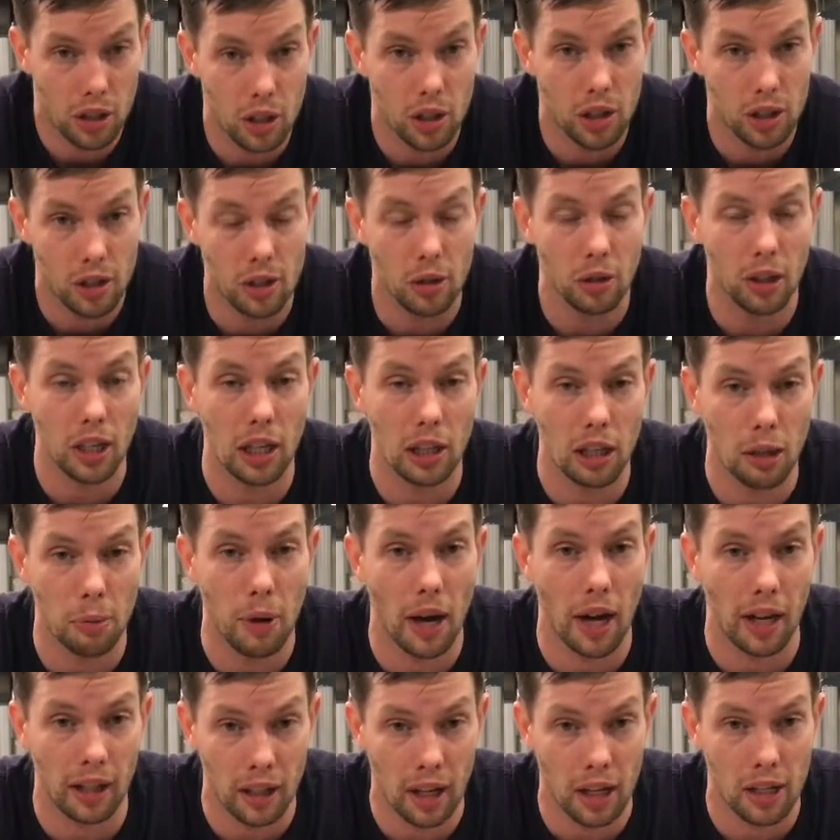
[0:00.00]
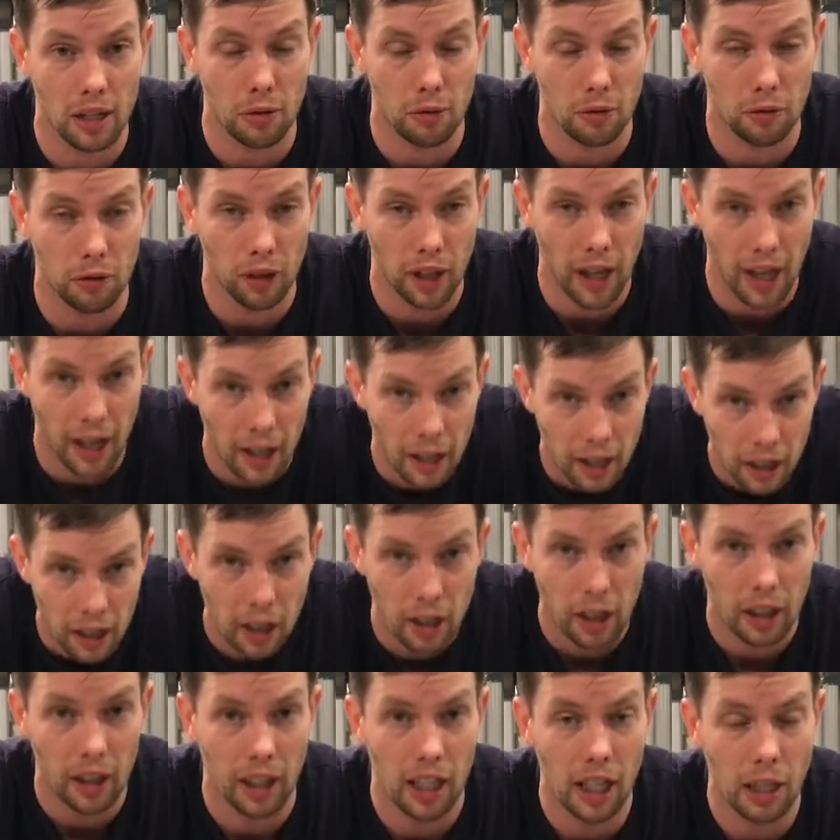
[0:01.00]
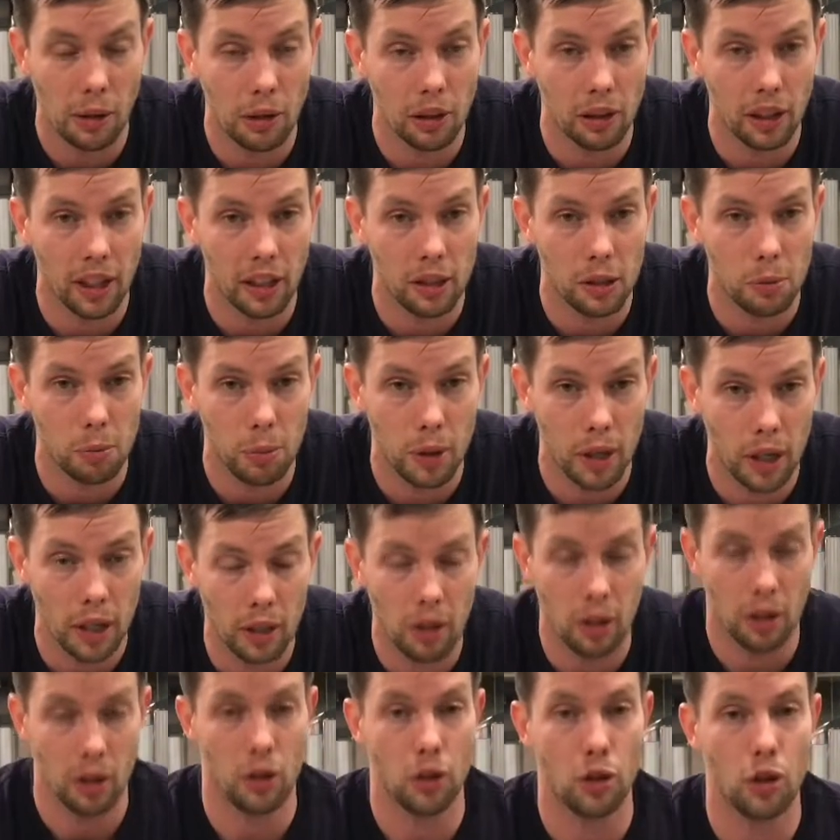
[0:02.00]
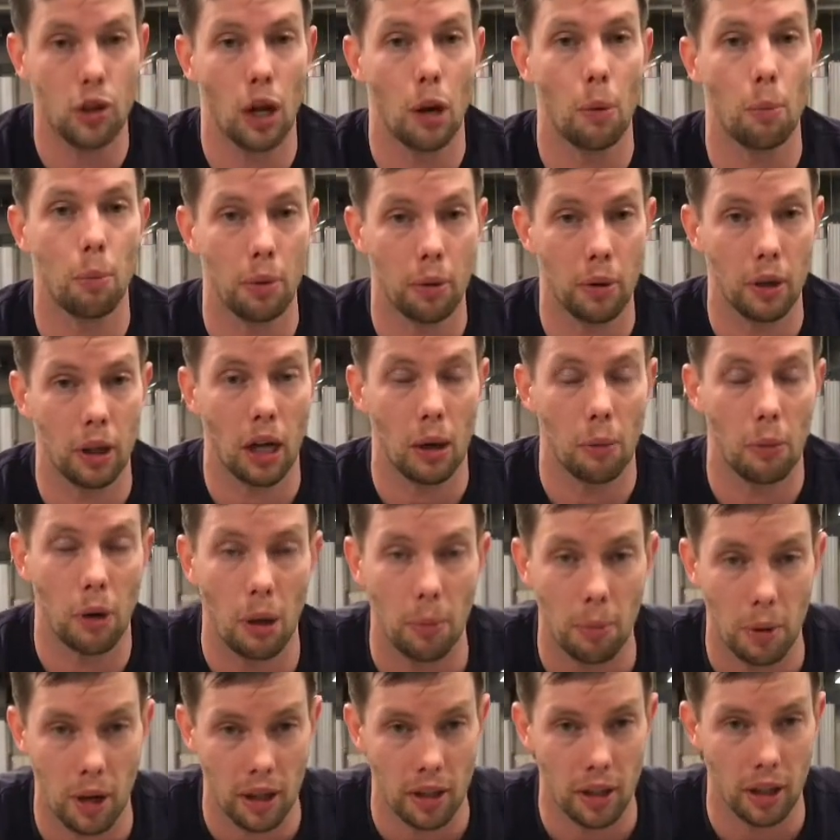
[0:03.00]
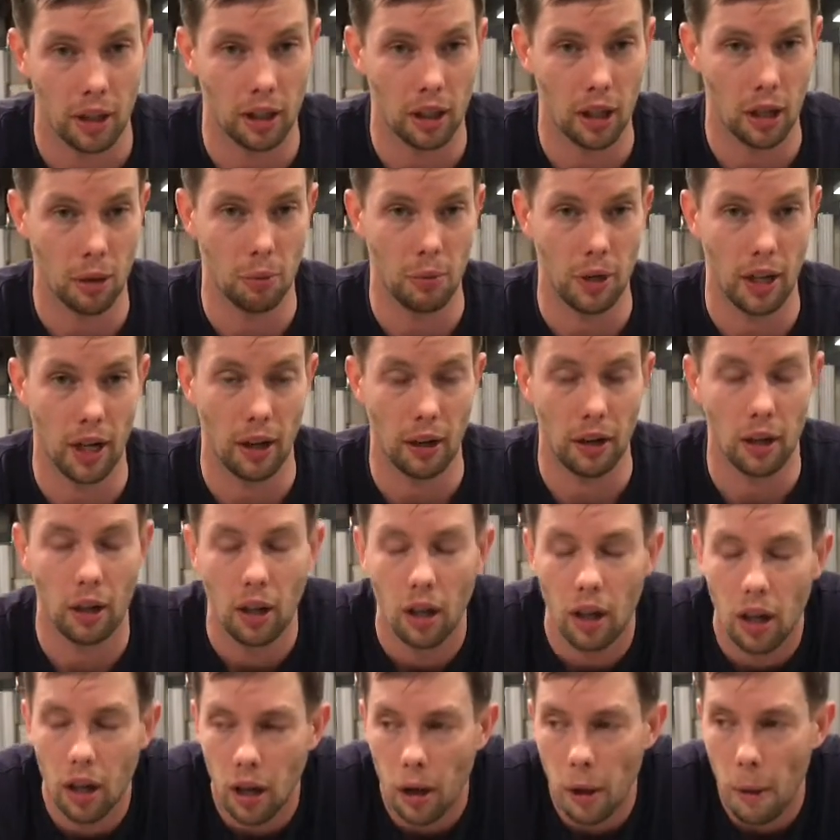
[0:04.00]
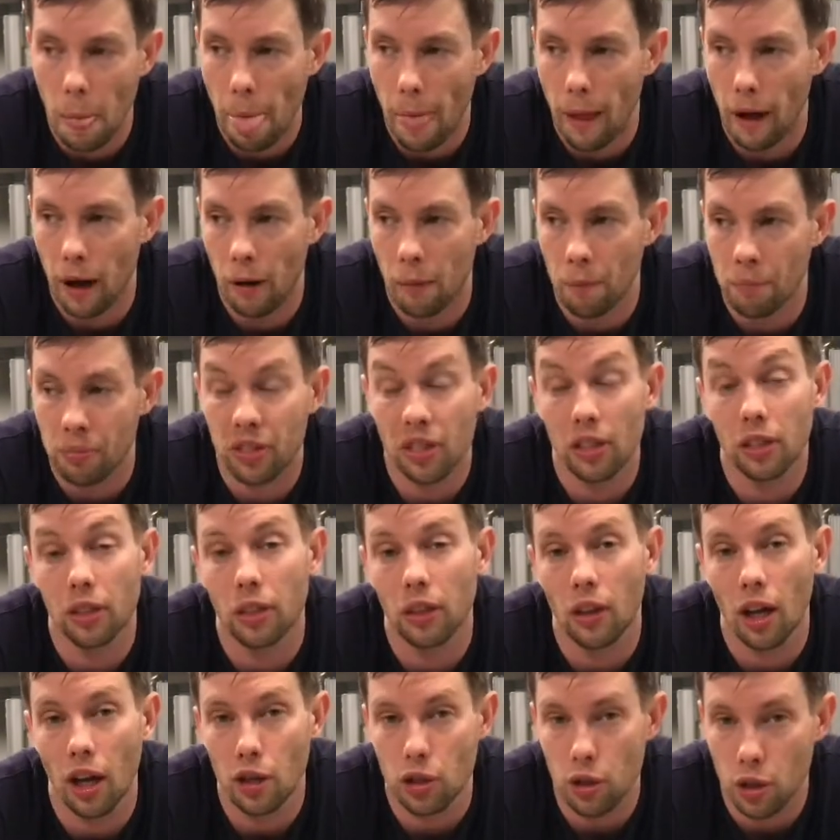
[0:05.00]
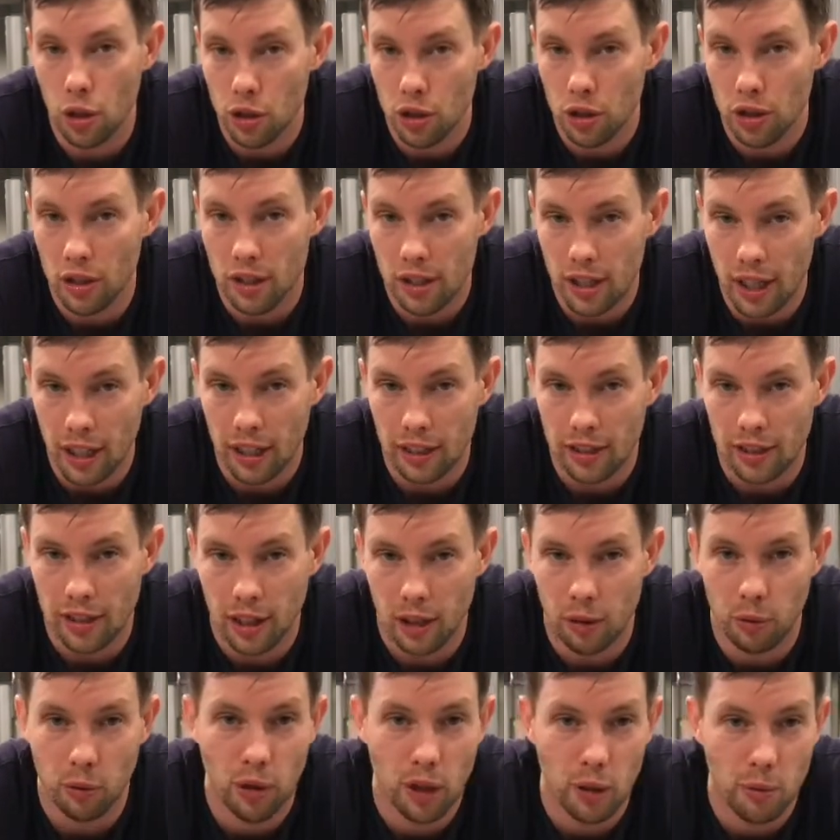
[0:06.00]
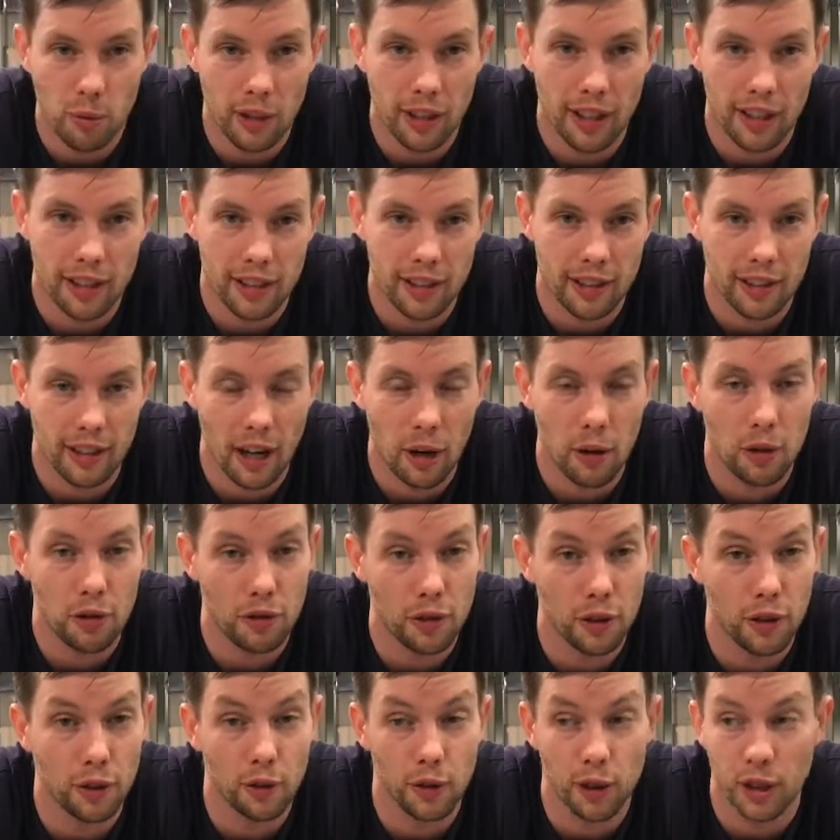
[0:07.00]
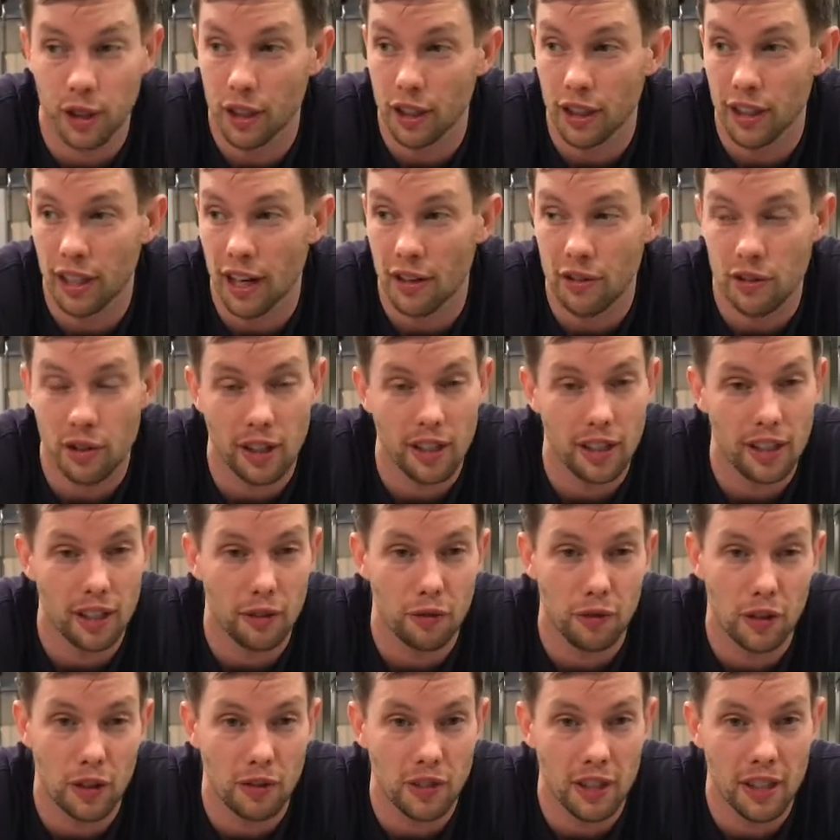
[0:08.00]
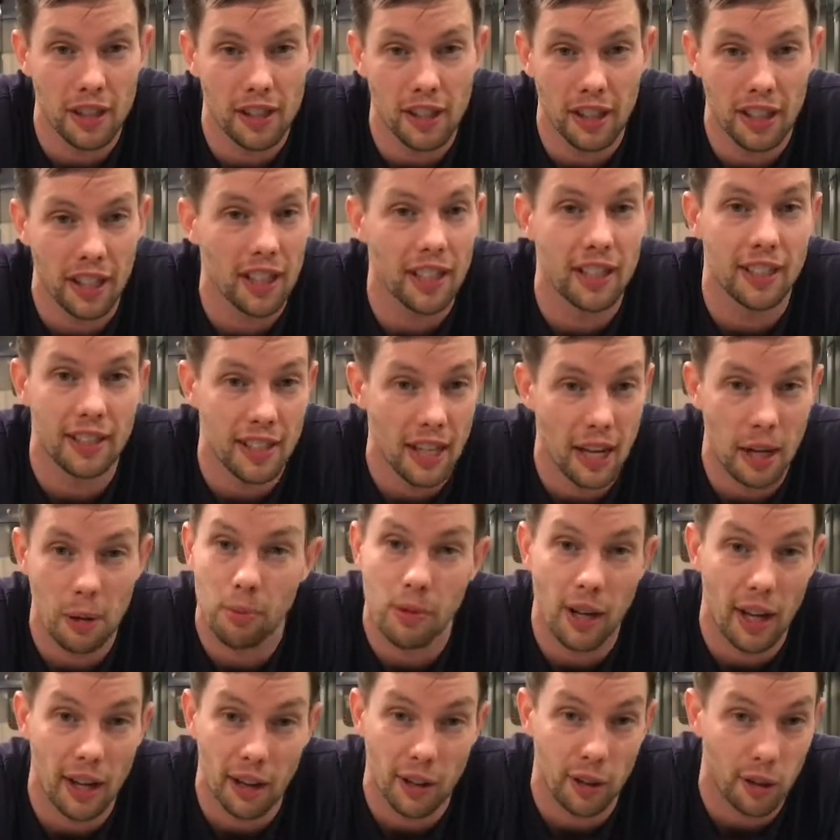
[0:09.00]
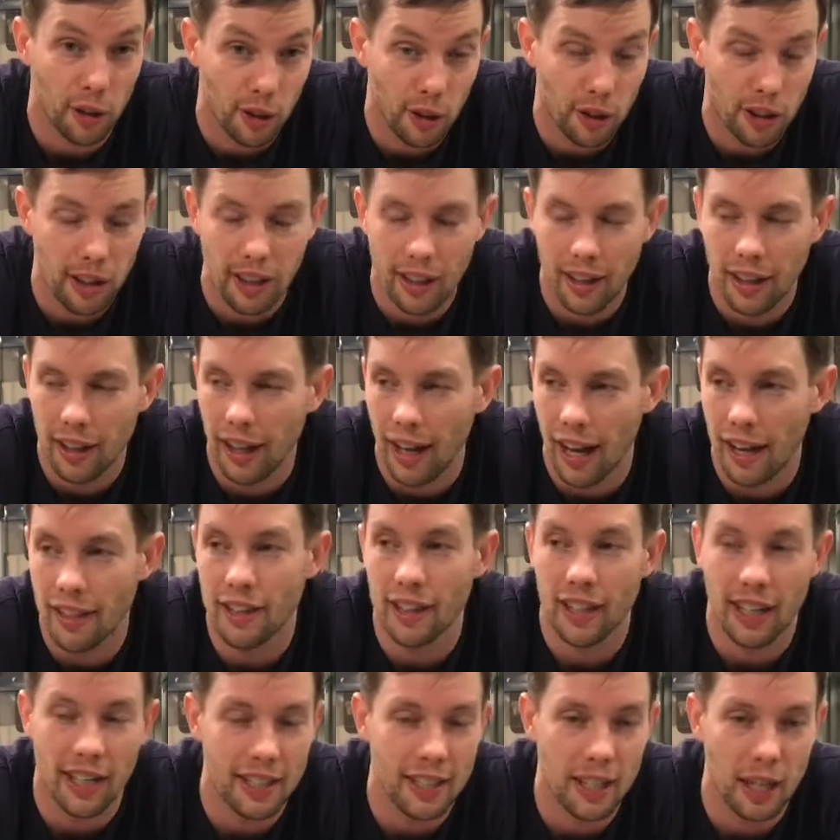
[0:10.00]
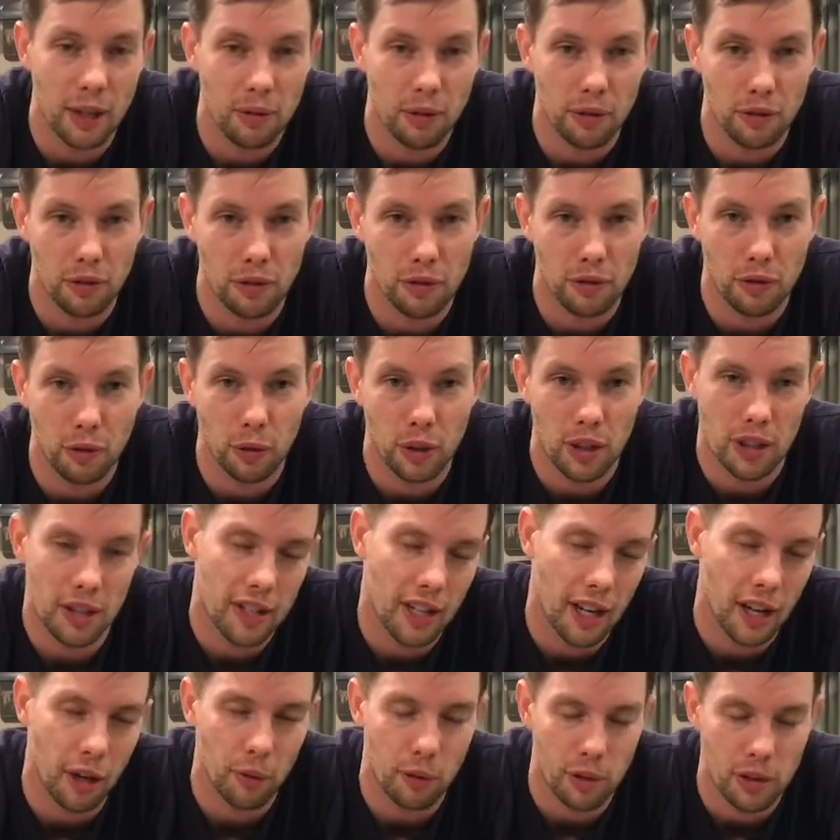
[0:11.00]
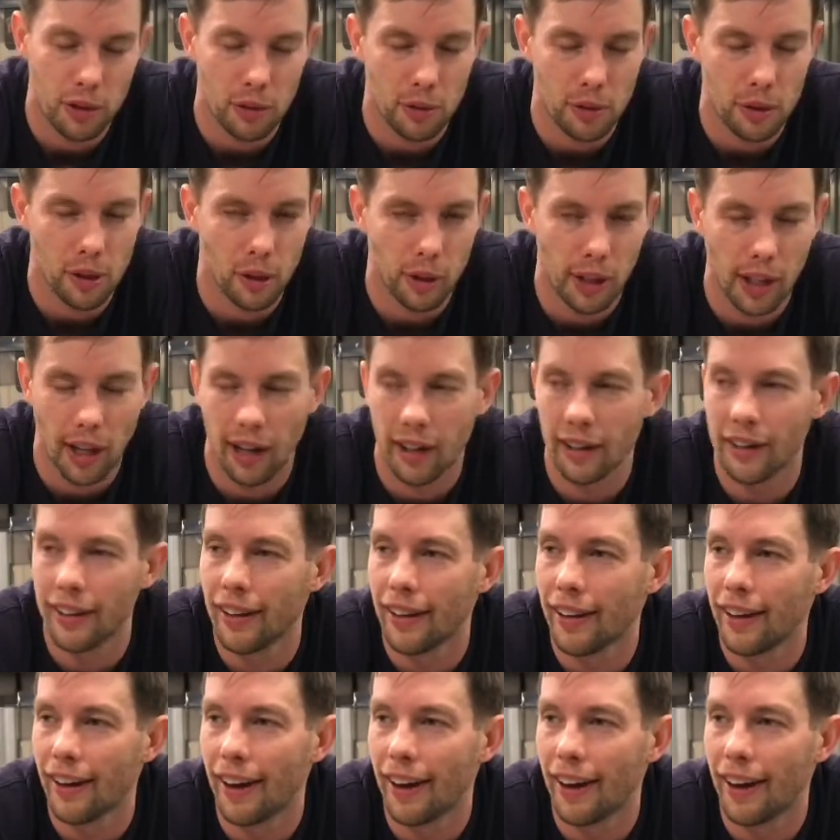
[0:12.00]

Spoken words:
Still keep the back nice and flat. Keep the legs bent. Jump, come up, and then come down. I showed you the second set, one because I was feeling really good after I did the 50s and I didn't tape that at all, and then I taped it from the 40s down, which was okay.